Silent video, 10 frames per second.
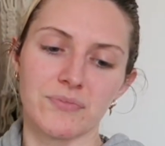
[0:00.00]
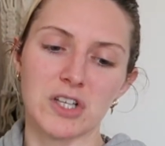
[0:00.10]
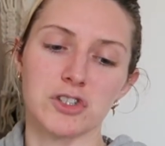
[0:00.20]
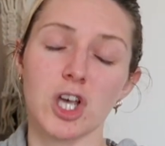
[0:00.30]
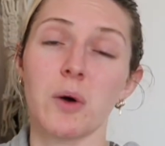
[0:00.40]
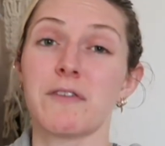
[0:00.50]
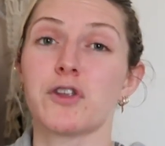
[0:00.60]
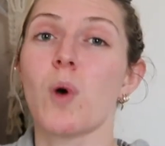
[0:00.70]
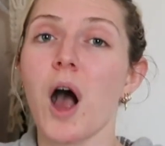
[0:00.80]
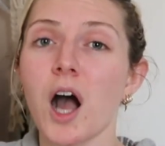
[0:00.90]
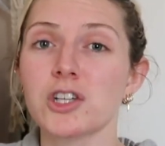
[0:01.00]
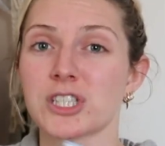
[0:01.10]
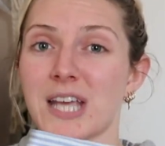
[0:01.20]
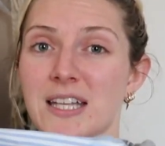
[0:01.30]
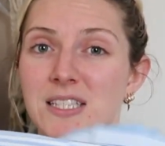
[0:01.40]
So if you are
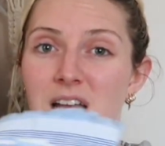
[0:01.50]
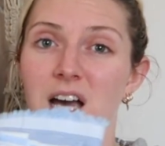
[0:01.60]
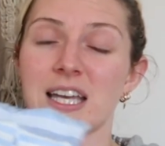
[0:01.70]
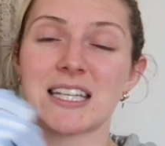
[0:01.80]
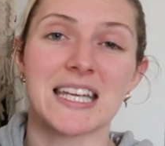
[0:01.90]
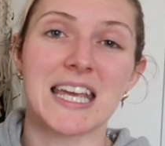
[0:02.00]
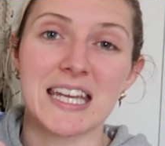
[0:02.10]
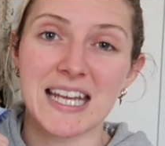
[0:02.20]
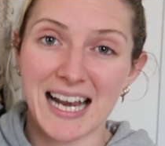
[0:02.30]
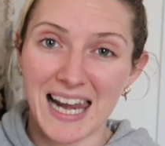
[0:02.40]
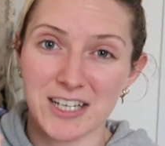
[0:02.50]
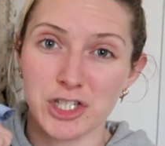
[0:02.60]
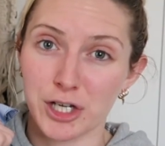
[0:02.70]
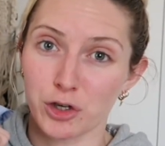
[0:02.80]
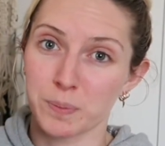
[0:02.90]
just getting started in
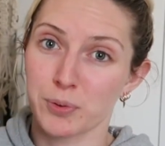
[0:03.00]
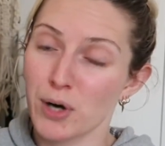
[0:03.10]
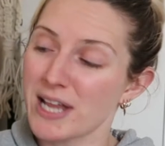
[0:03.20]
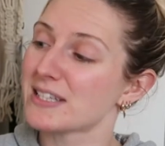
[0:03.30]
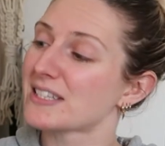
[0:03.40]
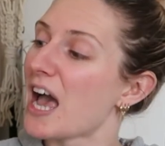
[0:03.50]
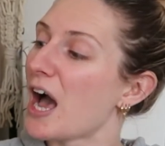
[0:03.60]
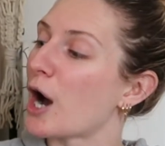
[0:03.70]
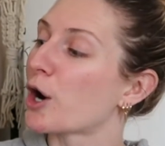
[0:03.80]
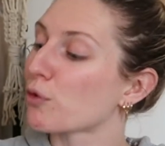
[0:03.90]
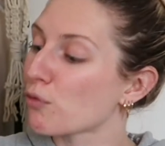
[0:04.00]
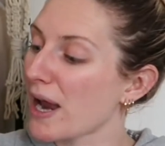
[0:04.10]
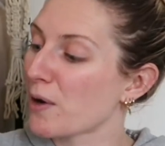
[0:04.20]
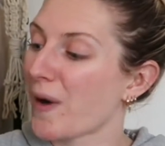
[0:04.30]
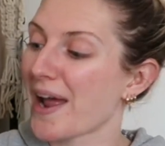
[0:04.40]
clashing your prints, a
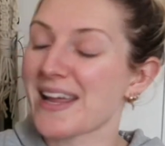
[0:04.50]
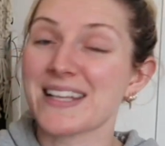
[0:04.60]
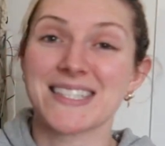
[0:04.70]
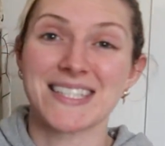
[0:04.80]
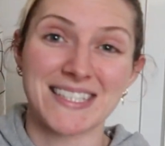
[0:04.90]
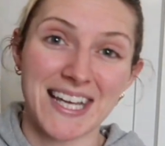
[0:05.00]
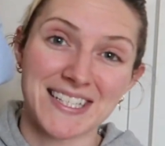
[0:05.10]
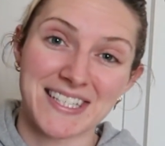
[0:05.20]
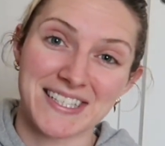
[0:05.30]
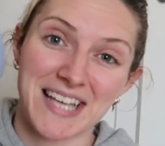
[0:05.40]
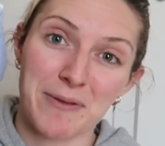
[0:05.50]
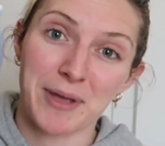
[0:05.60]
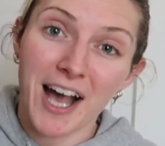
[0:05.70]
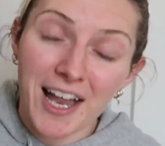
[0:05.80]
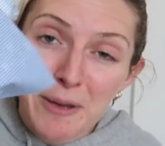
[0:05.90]
great way is to stick to the same
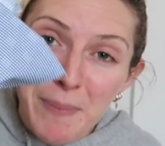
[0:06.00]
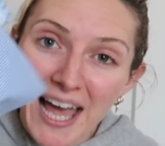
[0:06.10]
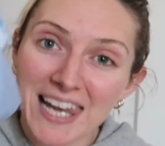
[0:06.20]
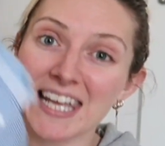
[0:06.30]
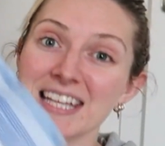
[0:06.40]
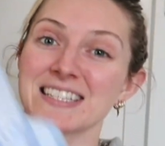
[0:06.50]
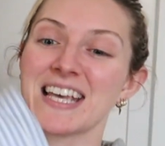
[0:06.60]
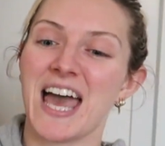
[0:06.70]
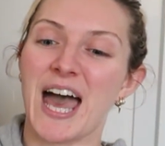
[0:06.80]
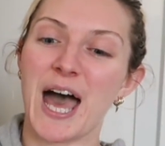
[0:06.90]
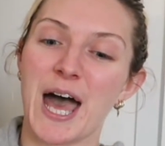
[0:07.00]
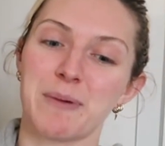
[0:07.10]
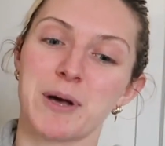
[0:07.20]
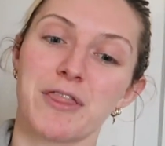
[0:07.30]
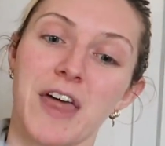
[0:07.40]
colour palette.
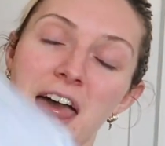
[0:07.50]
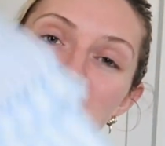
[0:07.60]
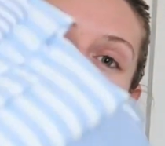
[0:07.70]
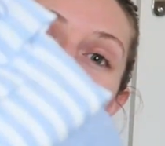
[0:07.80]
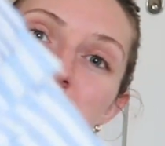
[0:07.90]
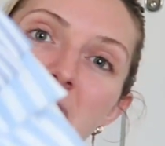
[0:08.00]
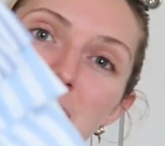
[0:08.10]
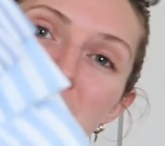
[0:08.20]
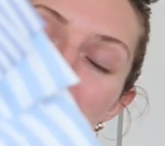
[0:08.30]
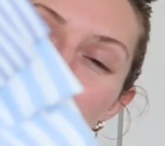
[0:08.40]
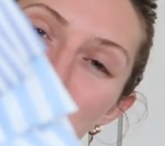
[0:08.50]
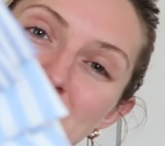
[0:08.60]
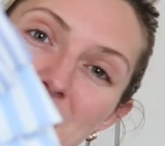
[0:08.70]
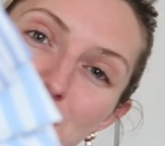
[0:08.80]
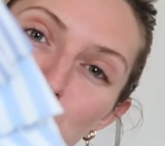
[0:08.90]
There's variations
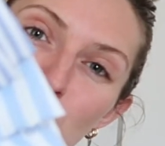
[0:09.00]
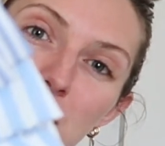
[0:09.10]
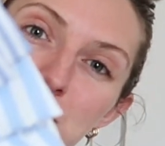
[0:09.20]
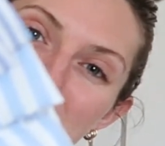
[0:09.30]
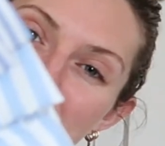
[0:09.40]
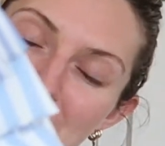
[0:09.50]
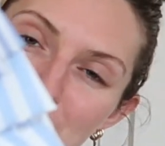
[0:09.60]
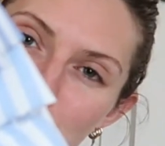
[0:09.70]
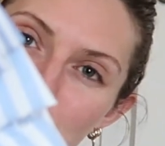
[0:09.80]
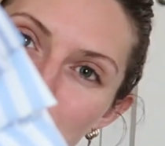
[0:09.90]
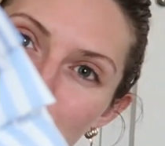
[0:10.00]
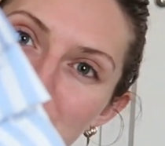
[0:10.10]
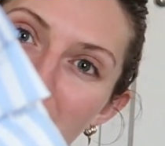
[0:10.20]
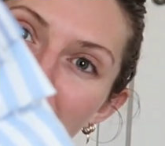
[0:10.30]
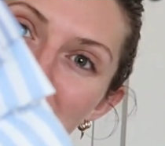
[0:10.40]
in the stripes here in terms of
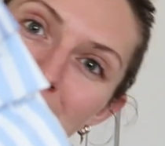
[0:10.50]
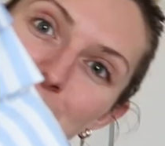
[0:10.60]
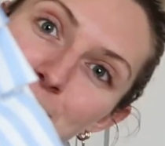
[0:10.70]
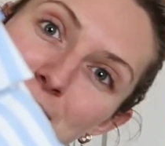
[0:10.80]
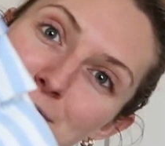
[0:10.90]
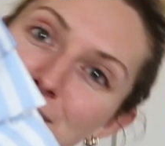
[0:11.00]
size. I look really